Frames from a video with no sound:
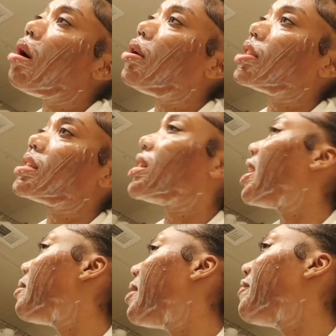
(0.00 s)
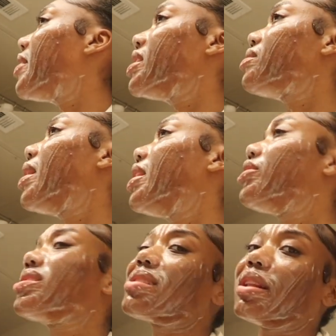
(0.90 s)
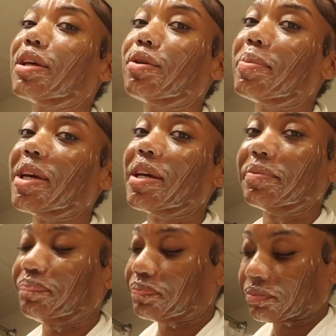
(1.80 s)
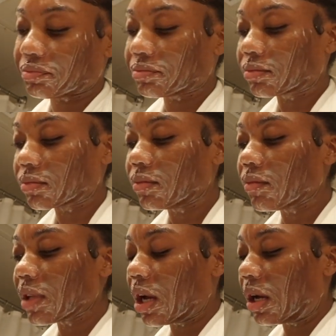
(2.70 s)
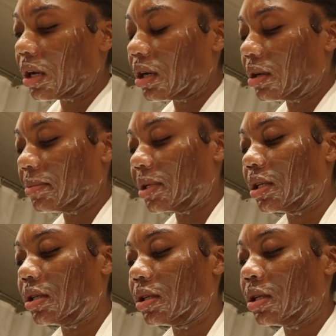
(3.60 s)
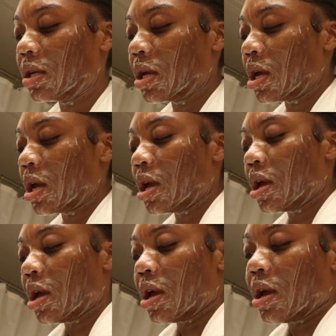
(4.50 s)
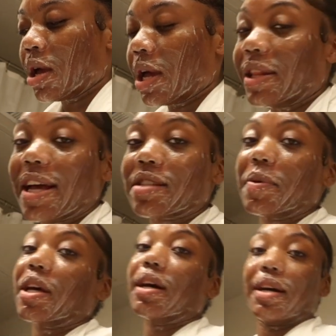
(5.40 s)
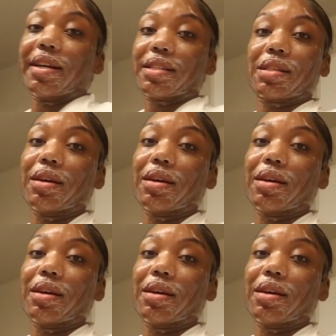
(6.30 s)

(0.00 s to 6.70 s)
on the side of my face right here, just a little bit. Um, and that's because